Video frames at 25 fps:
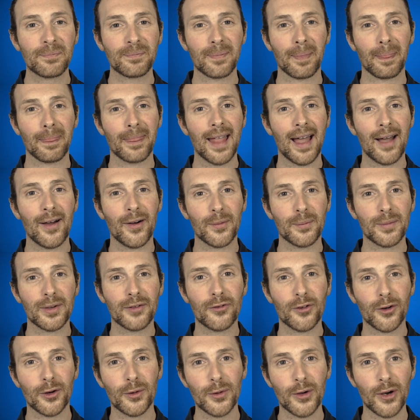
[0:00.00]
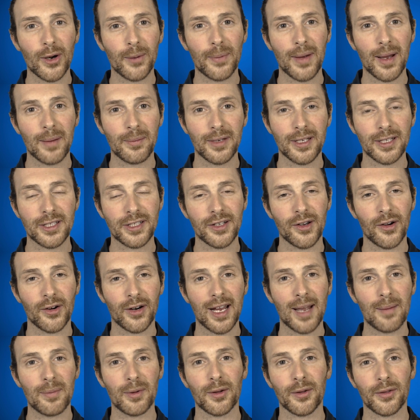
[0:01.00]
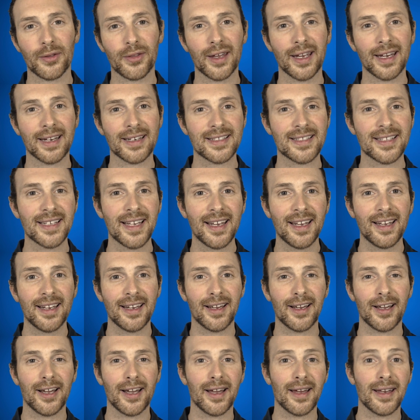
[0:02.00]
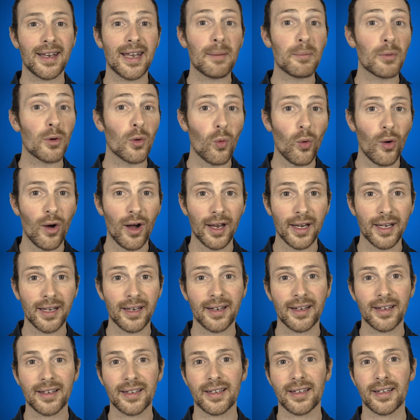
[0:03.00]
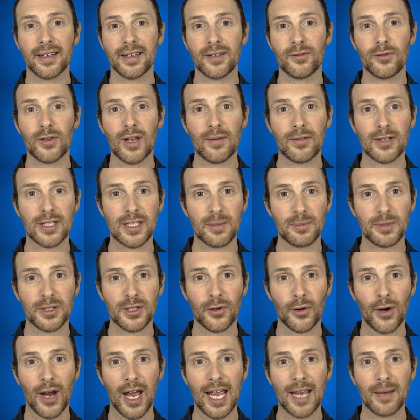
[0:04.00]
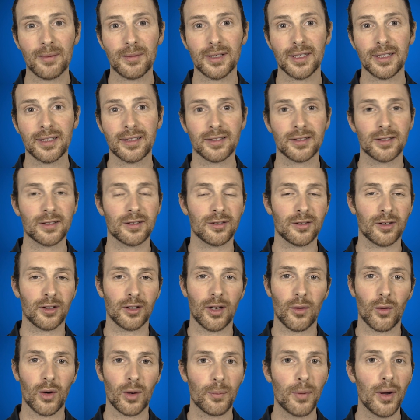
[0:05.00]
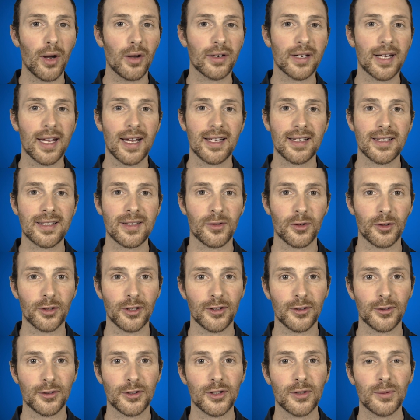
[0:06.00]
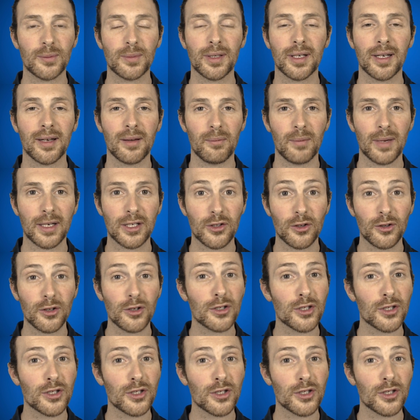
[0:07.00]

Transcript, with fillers: Now, before we wrap up the show, a couple of things. Number 1, if you haven't subscribed on our podcast or YouTube, make sure you